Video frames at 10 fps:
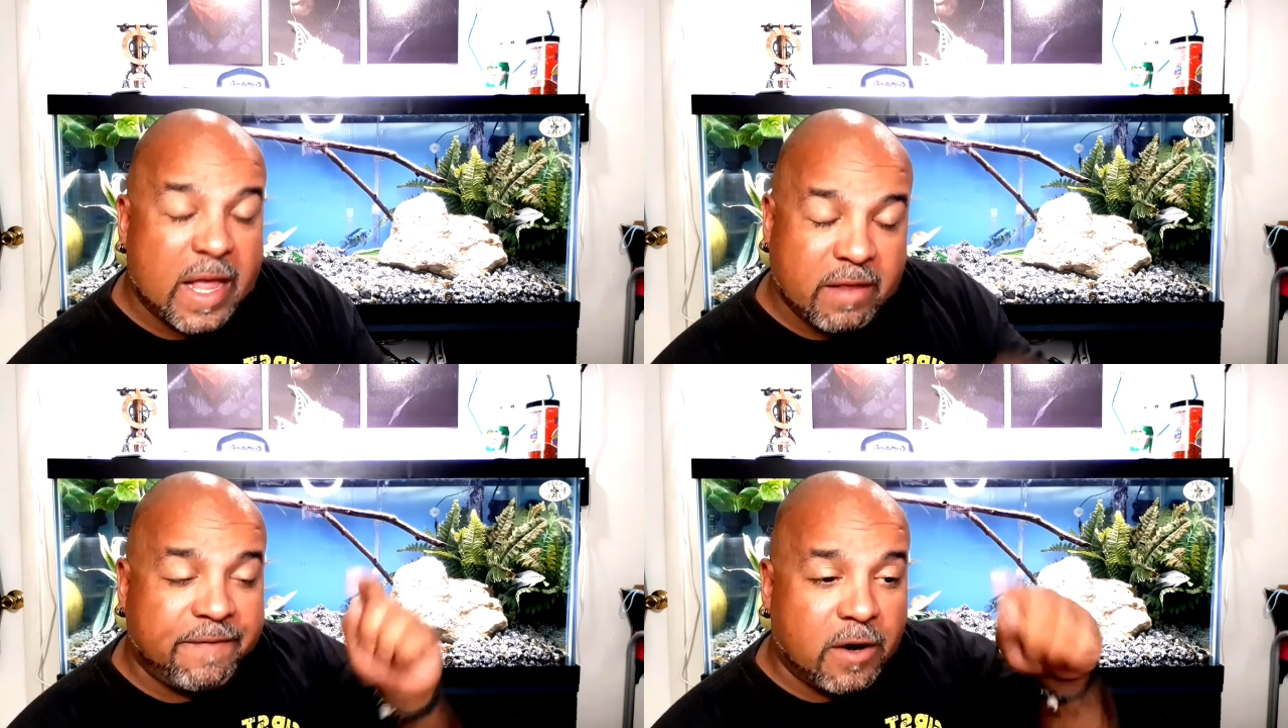
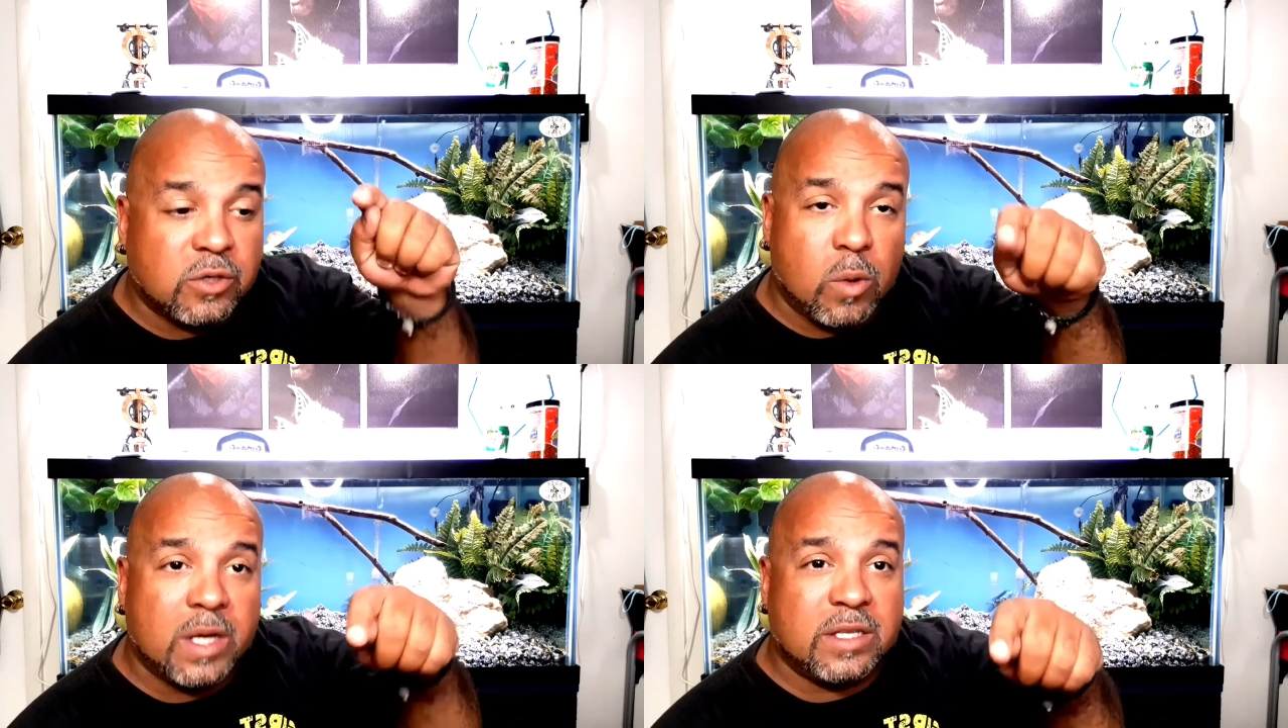And the
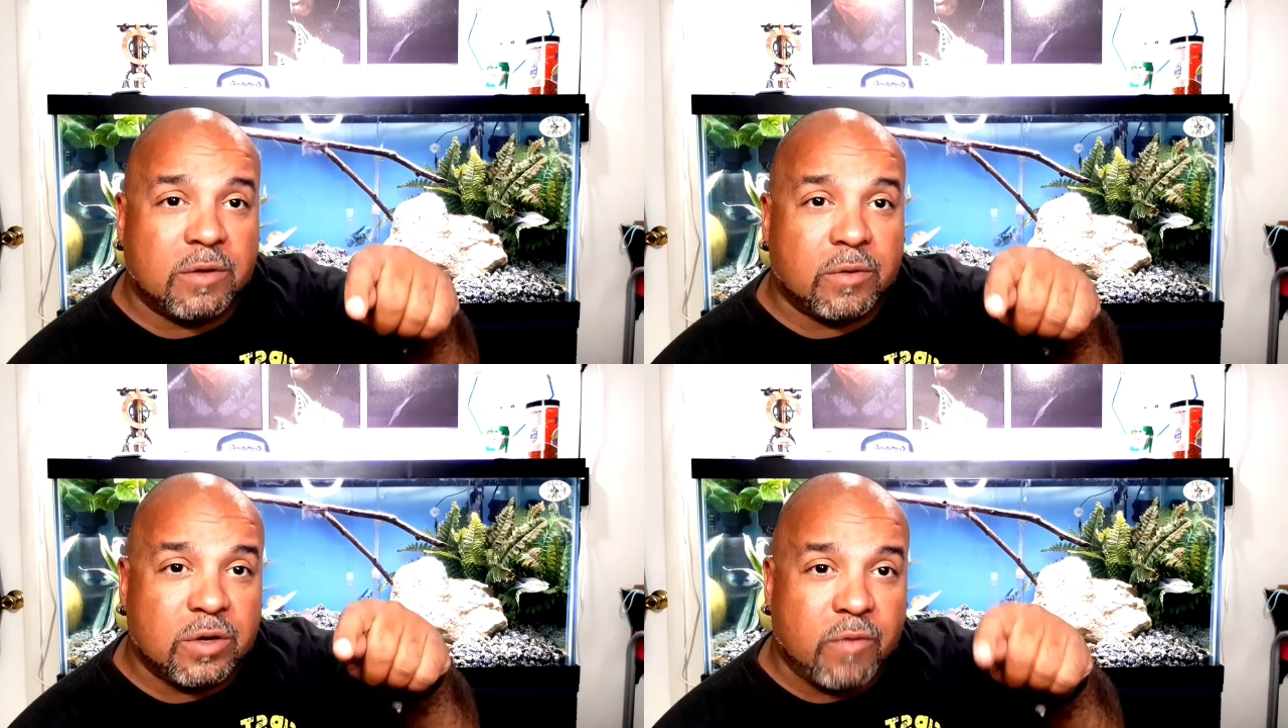first one
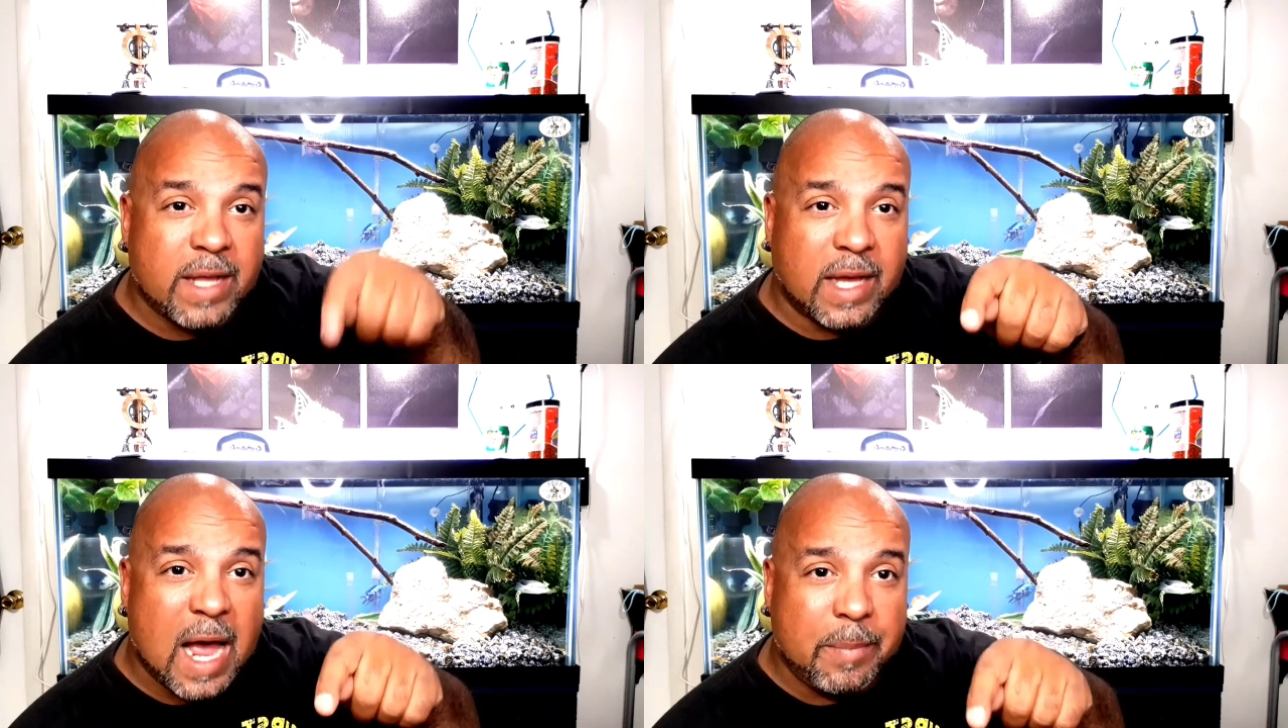to
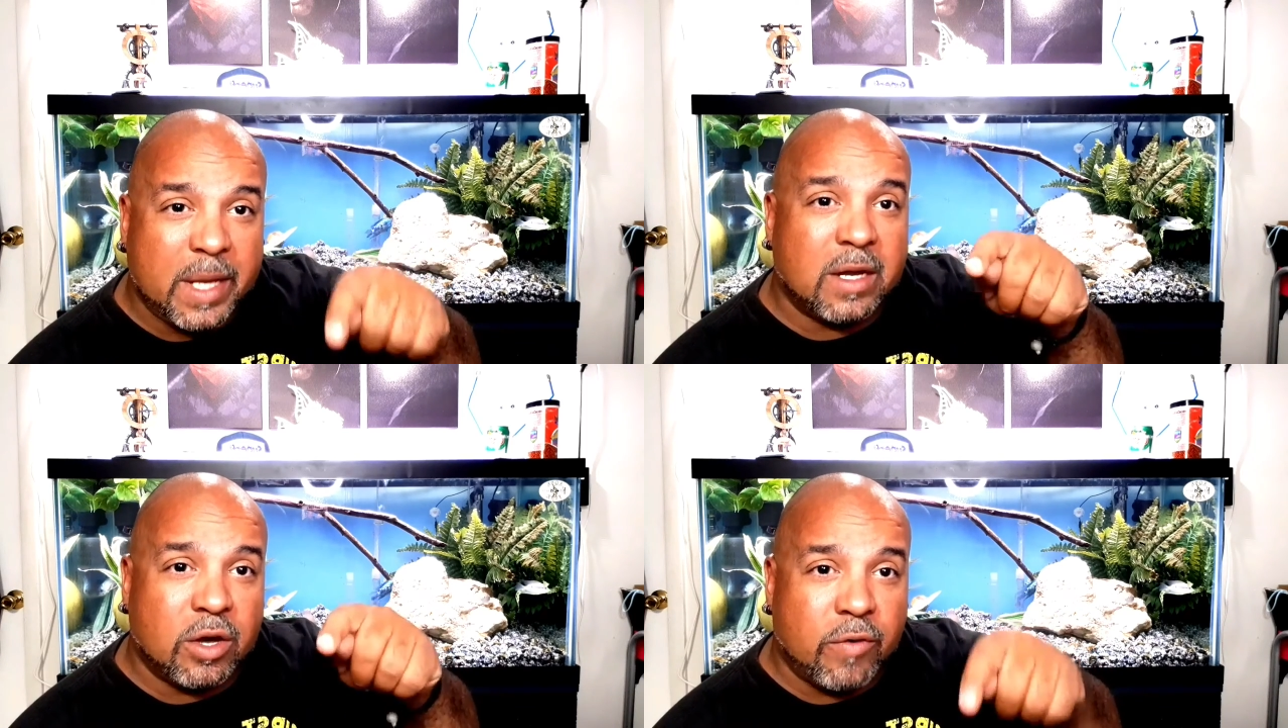write the
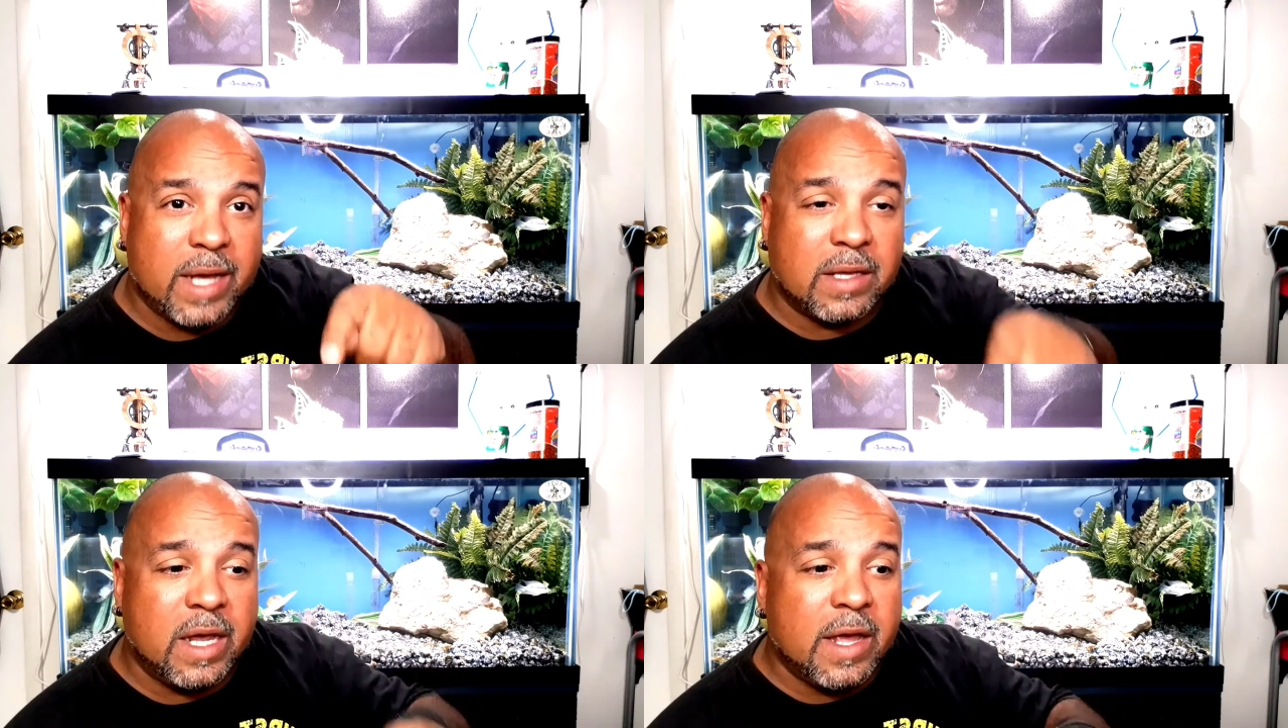comment
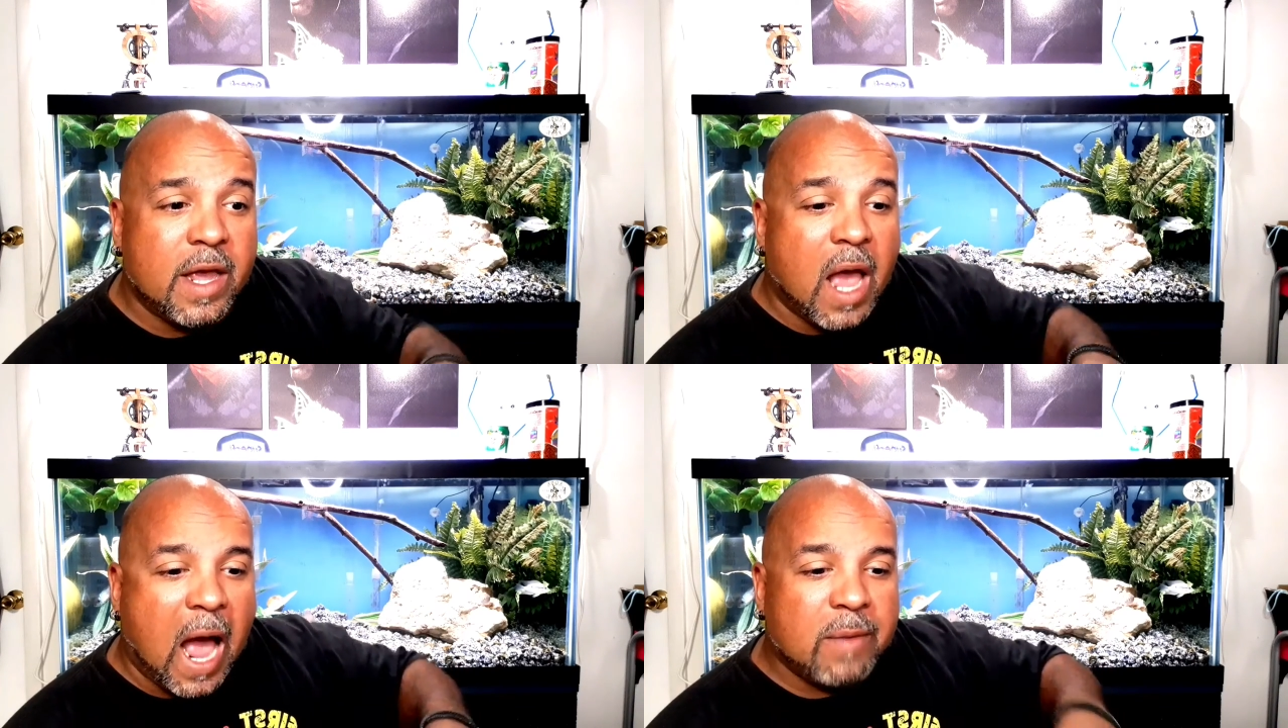correctly,
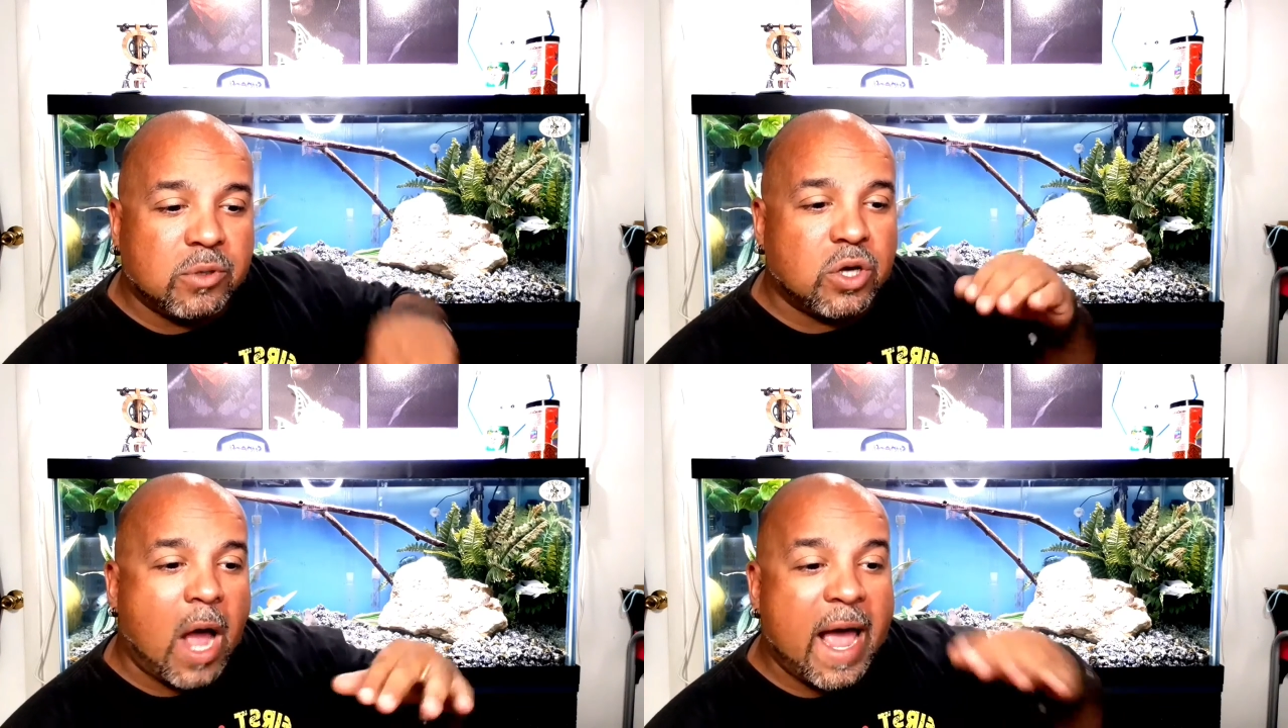I
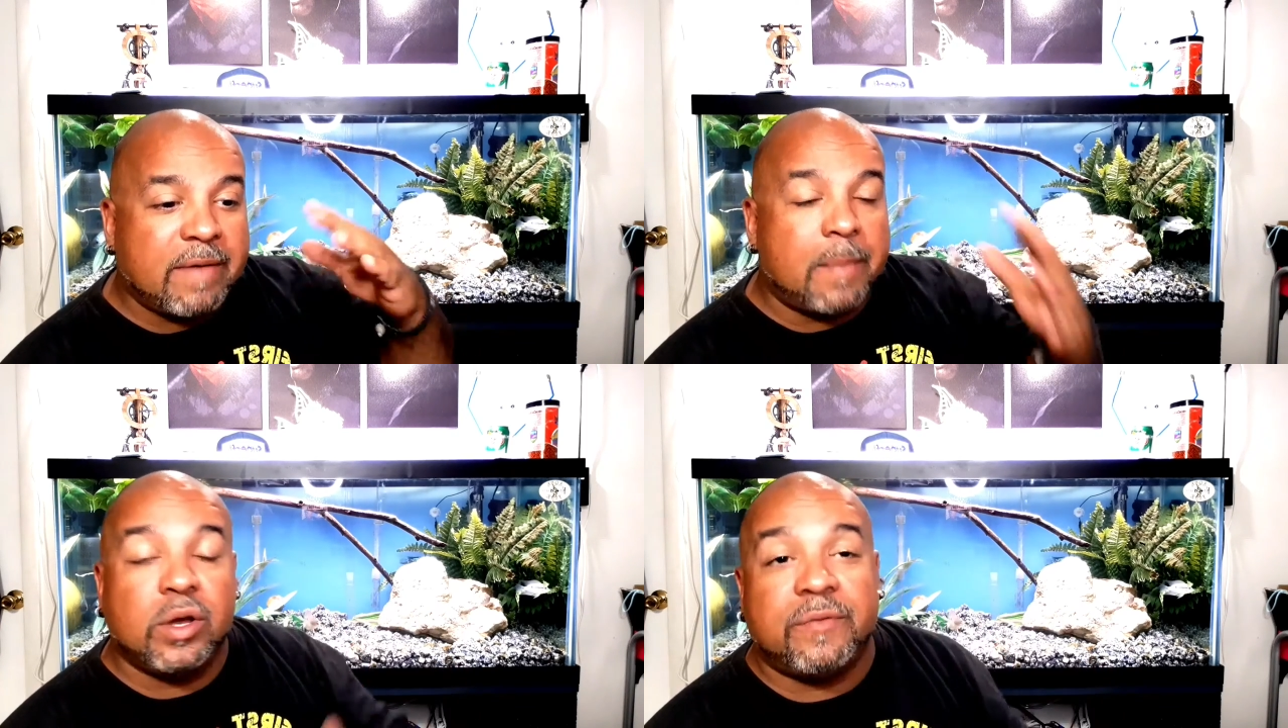will talk.
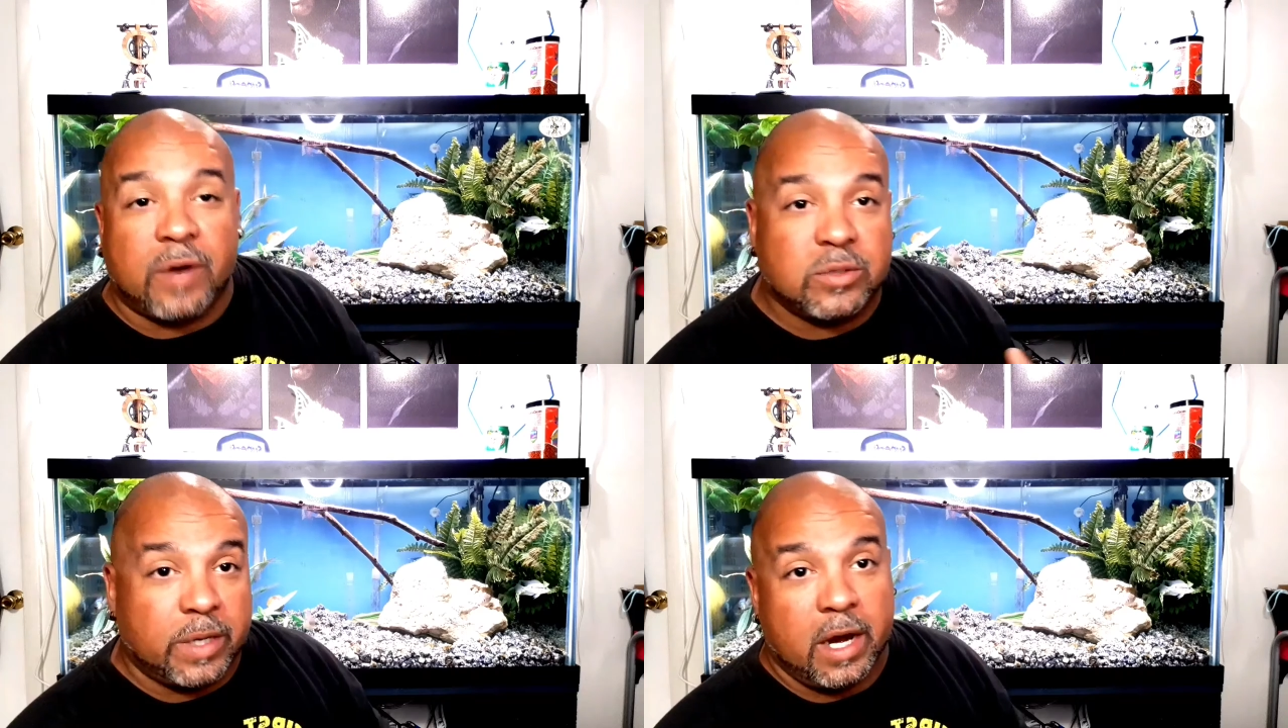I'm good
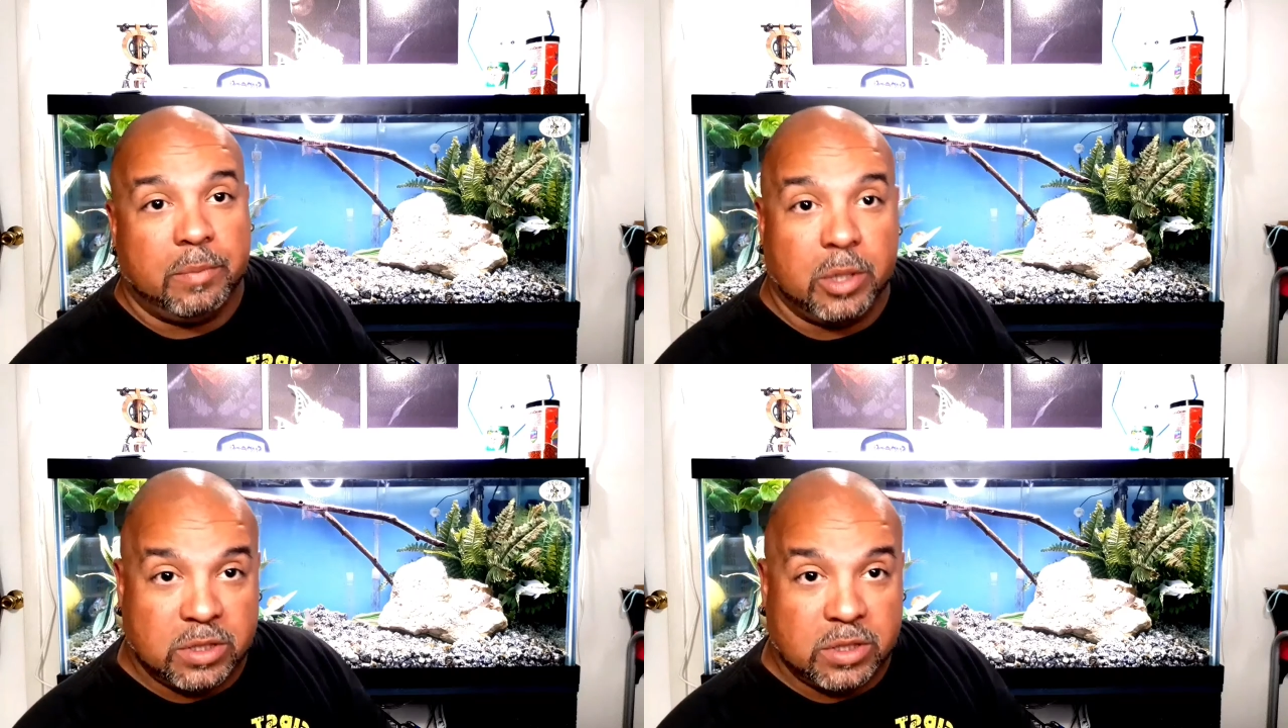friends with Gary